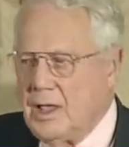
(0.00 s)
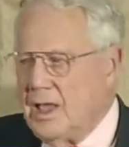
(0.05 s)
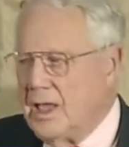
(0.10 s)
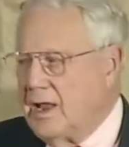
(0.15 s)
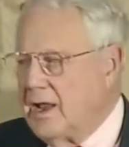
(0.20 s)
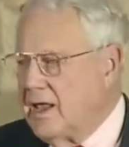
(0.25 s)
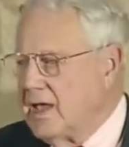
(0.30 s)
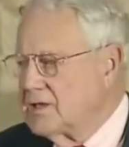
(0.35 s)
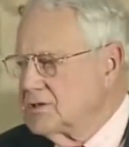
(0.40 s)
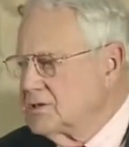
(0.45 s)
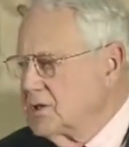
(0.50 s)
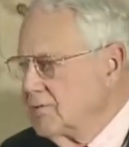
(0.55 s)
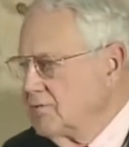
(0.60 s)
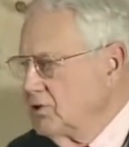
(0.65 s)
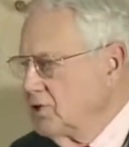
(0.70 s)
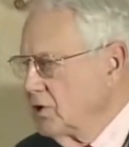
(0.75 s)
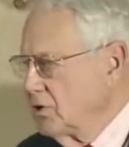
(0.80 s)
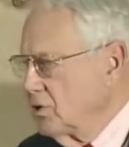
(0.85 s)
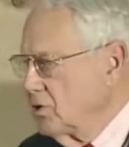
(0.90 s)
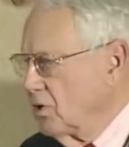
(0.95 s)
And as of a
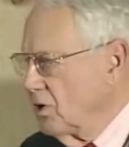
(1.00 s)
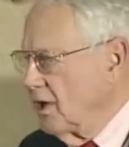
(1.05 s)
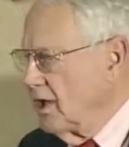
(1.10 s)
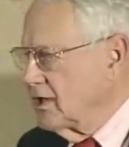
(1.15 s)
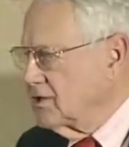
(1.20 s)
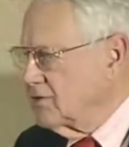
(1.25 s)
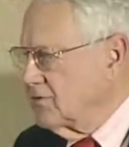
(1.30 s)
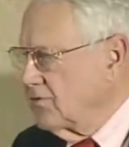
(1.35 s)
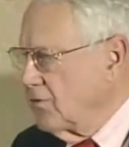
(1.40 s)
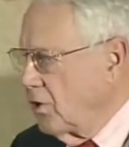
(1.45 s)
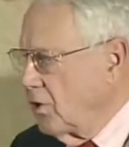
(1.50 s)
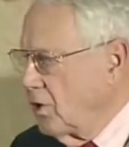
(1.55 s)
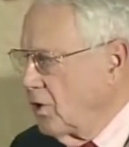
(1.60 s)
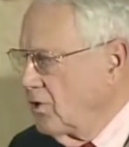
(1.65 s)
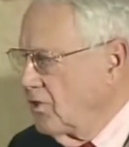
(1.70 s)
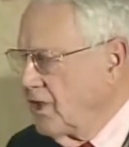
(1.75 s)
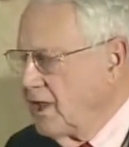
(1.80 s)
year ago last fall,